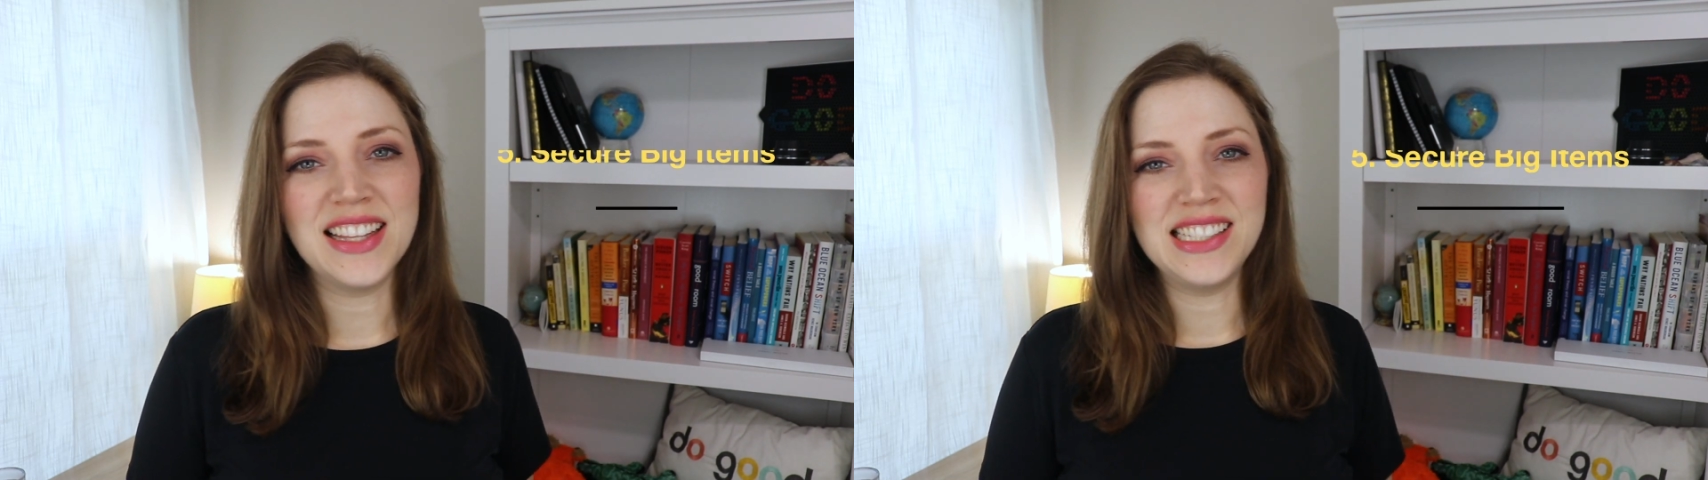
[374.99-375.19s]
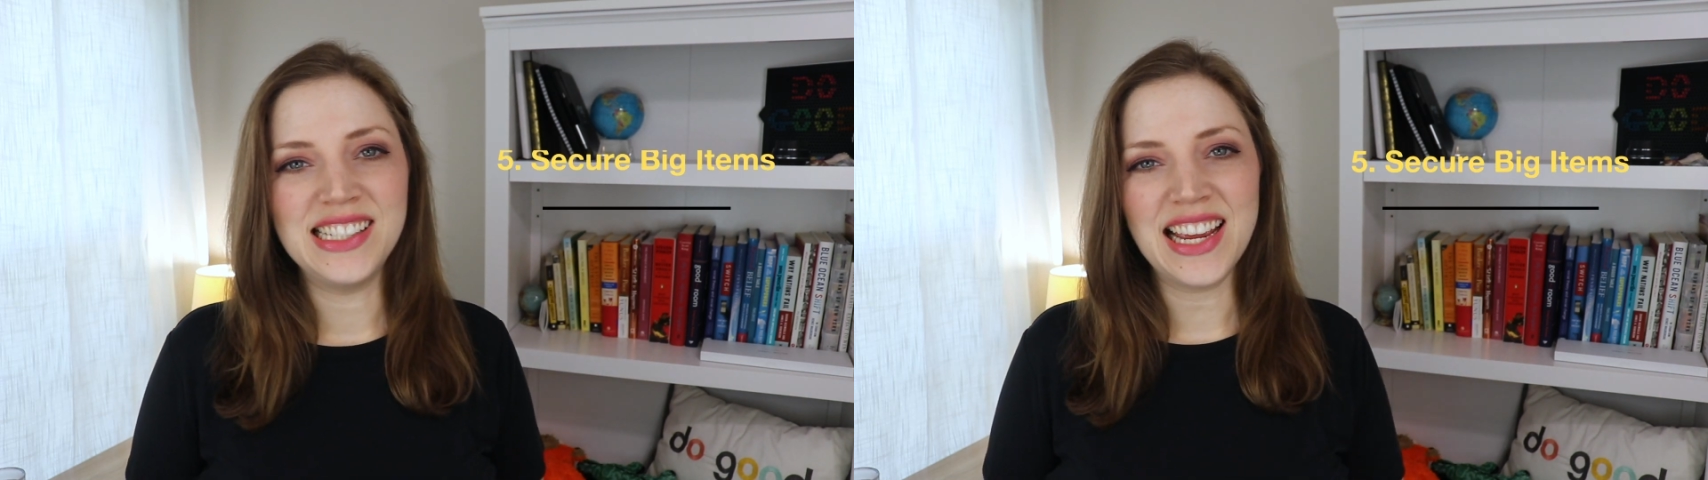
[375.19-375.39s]

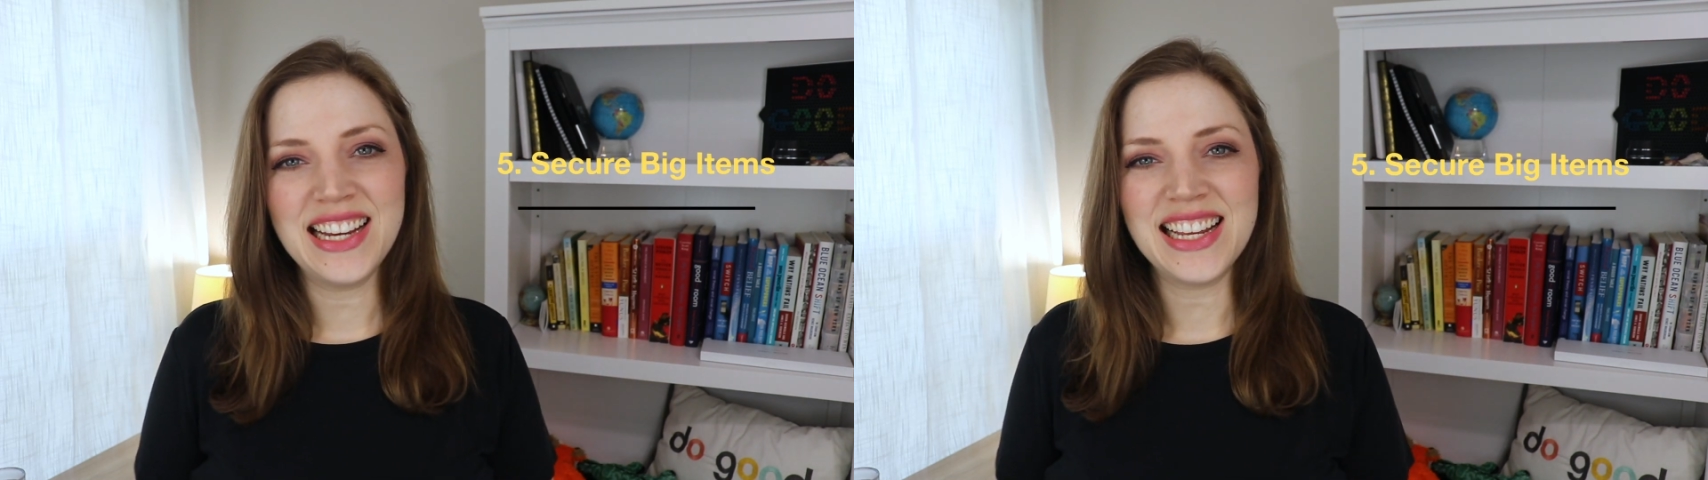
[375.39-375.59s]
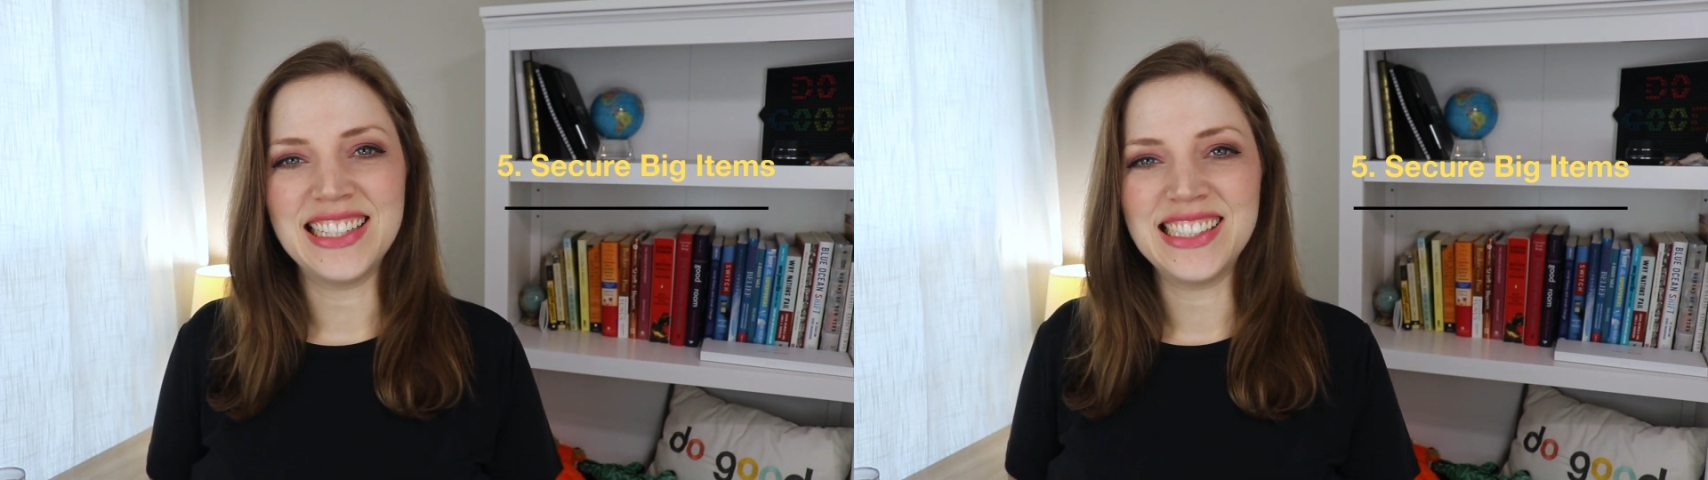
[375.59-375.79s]
the
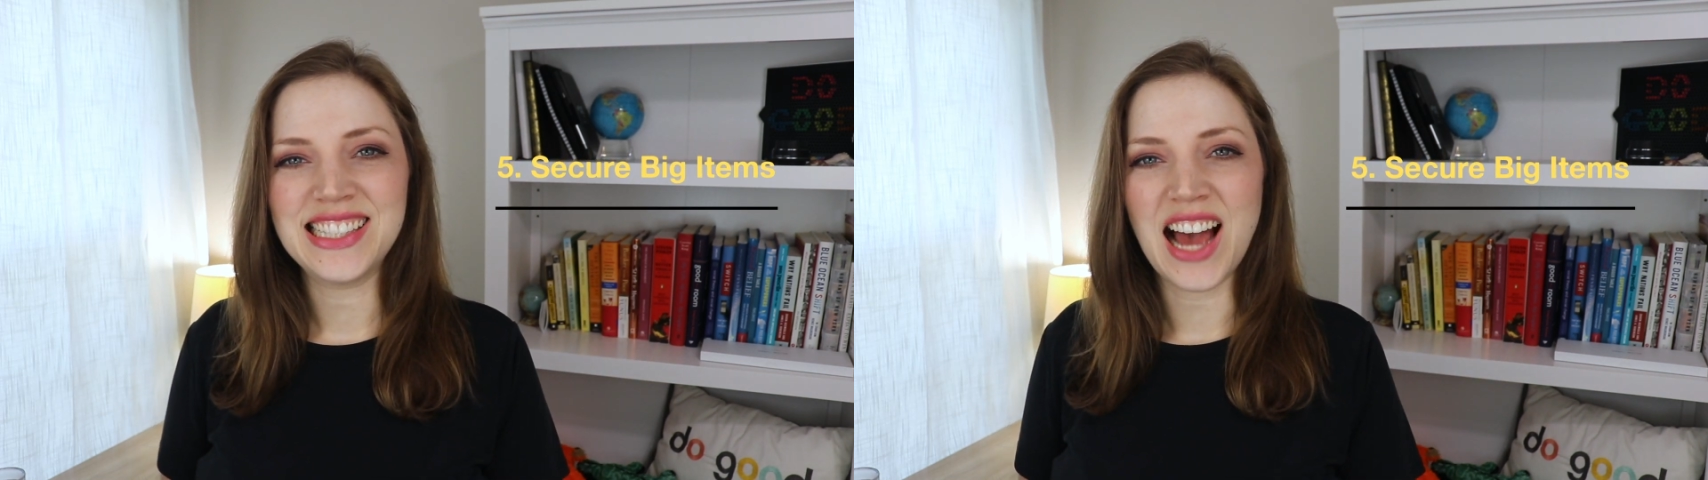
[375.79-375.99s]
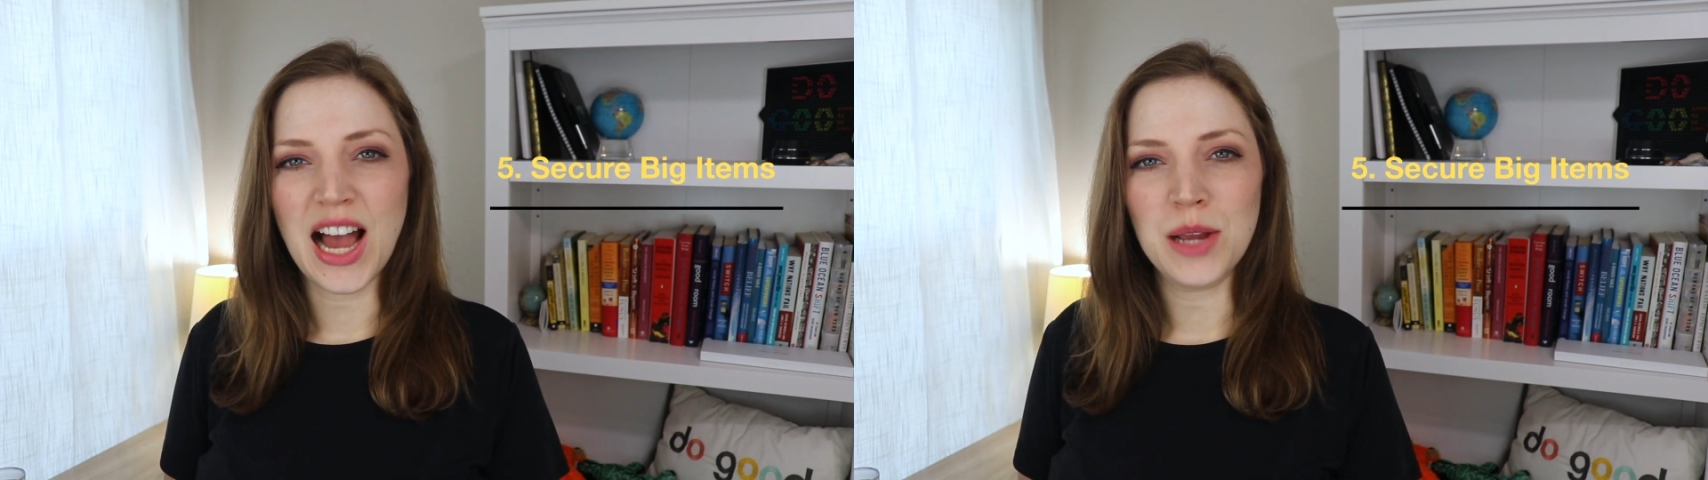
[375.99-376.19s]
date and
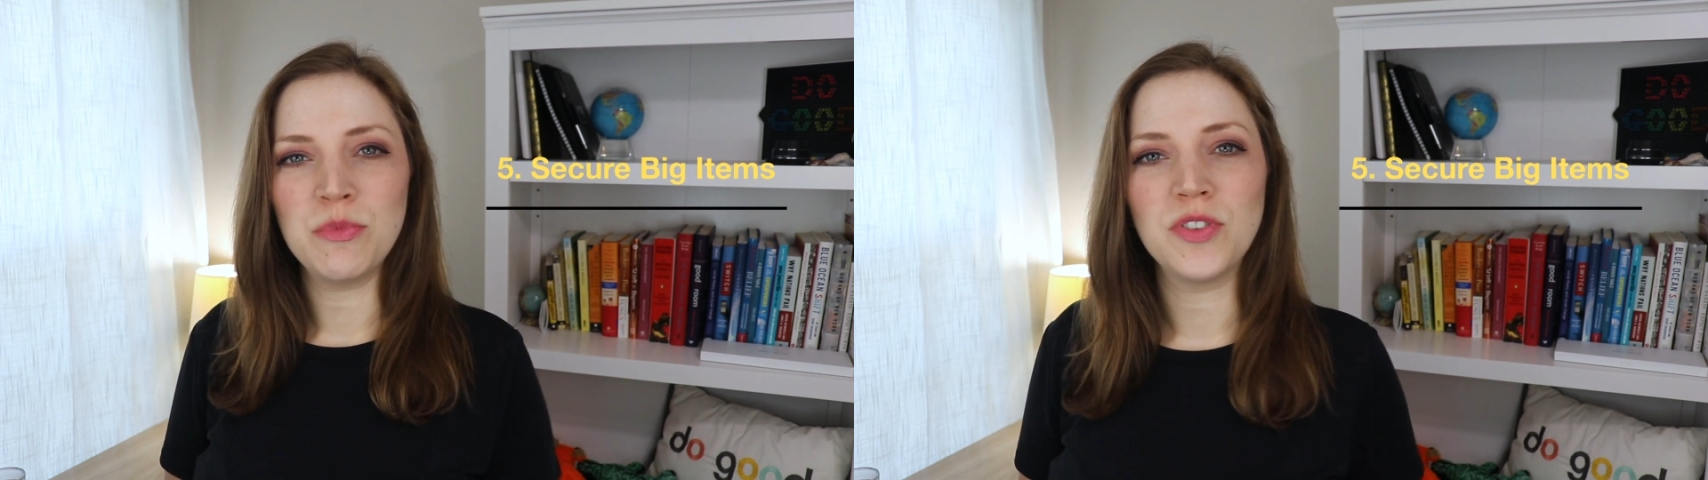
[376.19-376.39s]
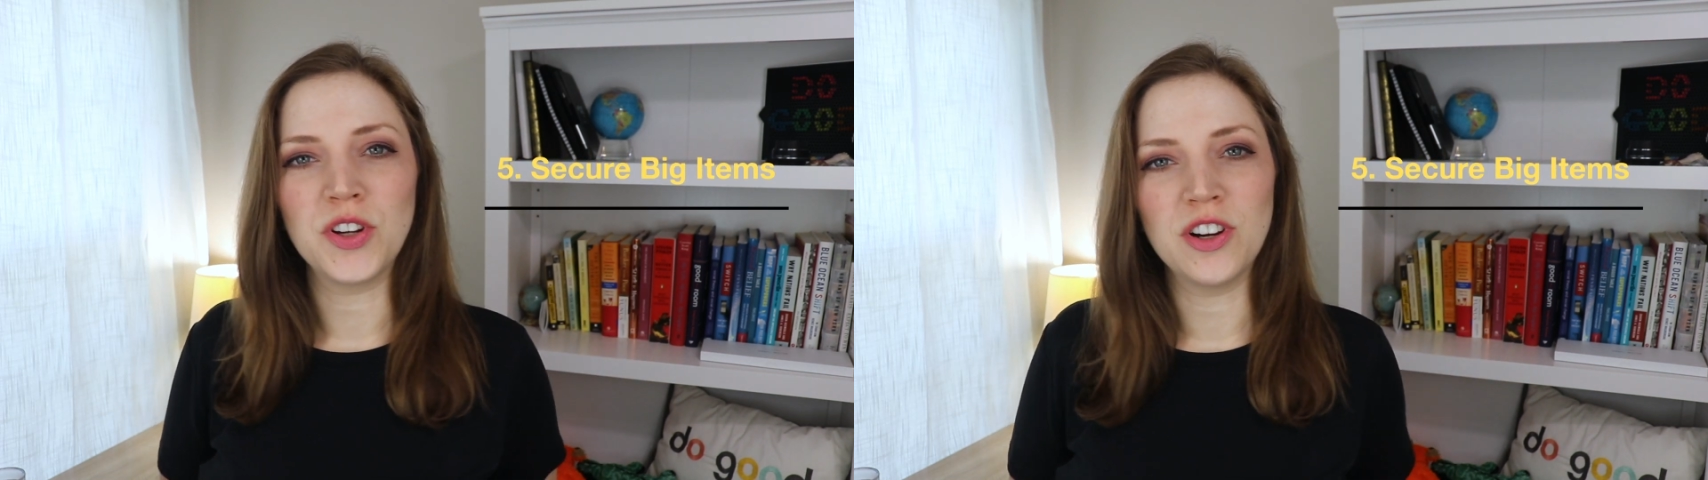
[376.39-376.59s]
time
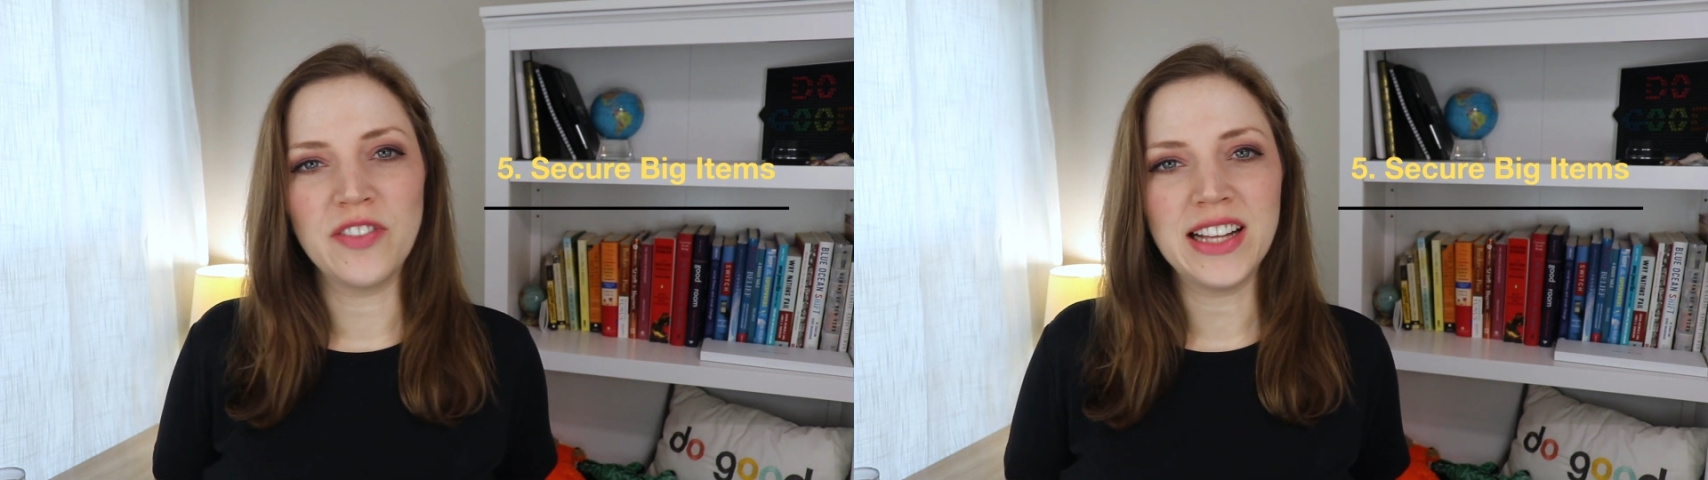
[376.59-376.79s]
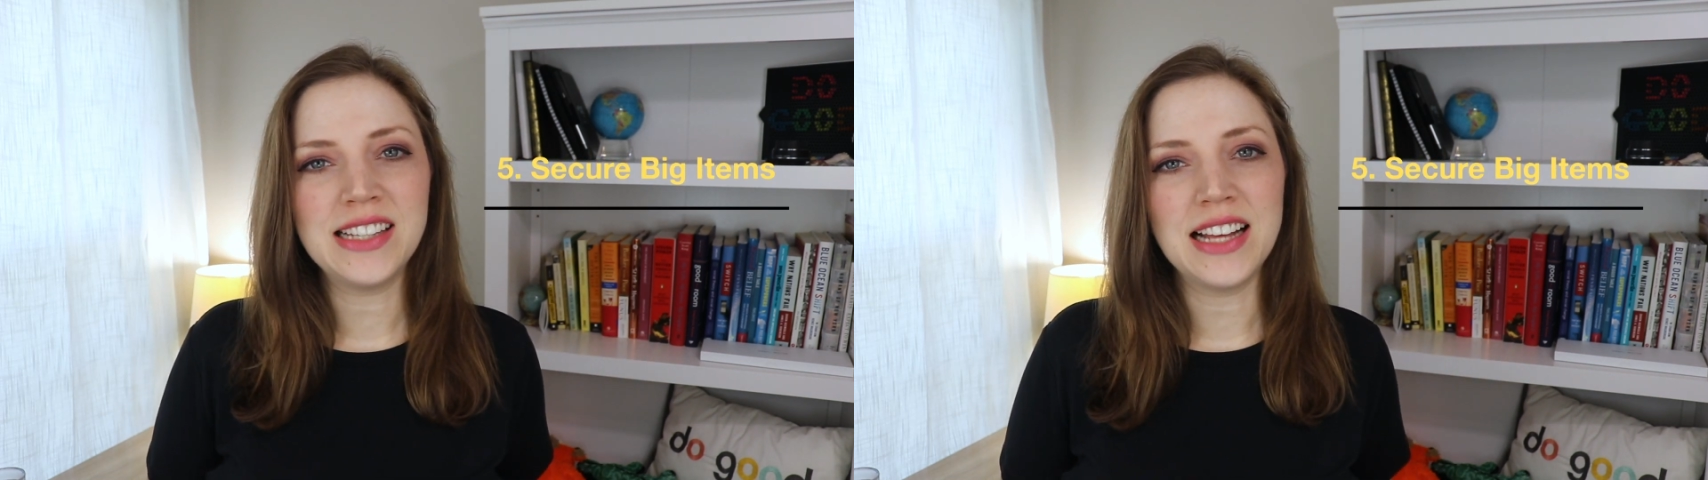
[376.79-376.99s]
for your event